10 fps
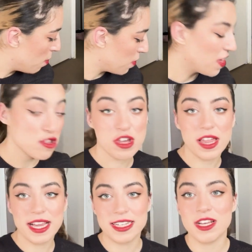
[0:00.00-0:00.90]
But then she
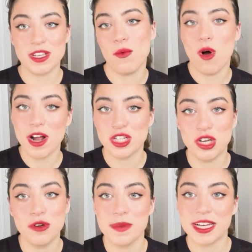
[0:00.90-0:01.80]
like doesn't want
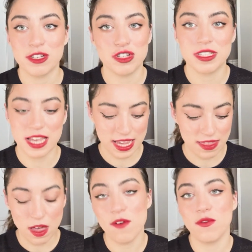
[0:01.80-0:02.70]
to because she's like in
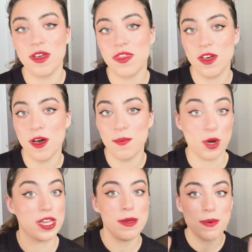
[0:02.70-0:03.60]
love with the
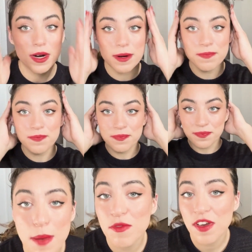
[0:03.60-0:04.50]
bookkeeper.
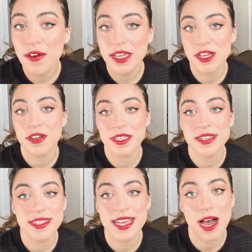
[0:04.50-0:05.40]
I'm very curious to
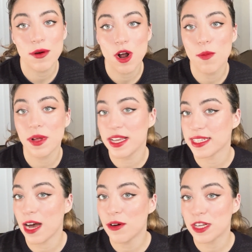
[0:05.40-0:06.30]
see how it all plays
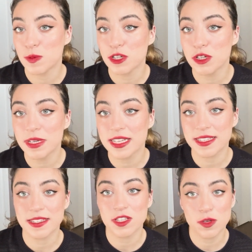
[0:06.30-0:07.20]
out, especially because
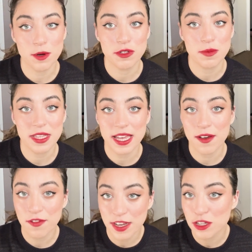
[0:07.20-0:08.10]
this is supposed to be like a
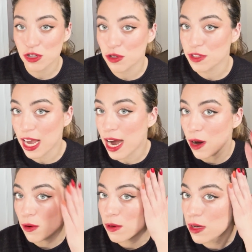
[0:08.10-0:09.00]
fictional
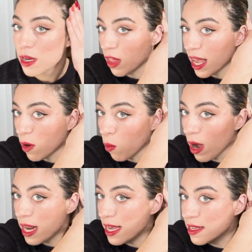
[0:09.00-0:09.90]
town. Like
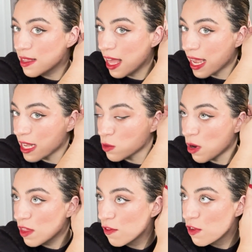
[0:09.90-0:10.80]
what is, like it's one
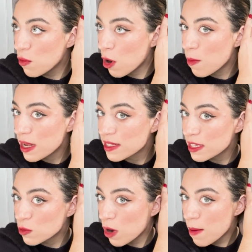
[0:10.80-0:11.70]
of the few
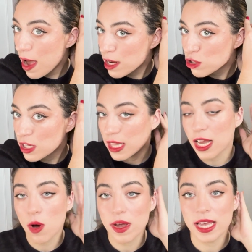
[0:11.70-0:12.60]
romances where I'm actually like
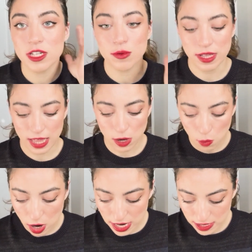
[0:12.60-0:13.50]
going into it like
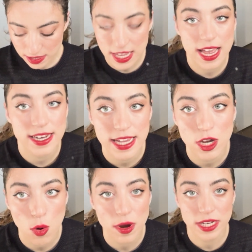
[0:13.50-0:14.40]
what is the ending
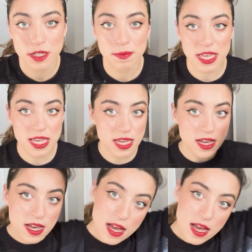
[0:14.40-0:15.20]
going to be?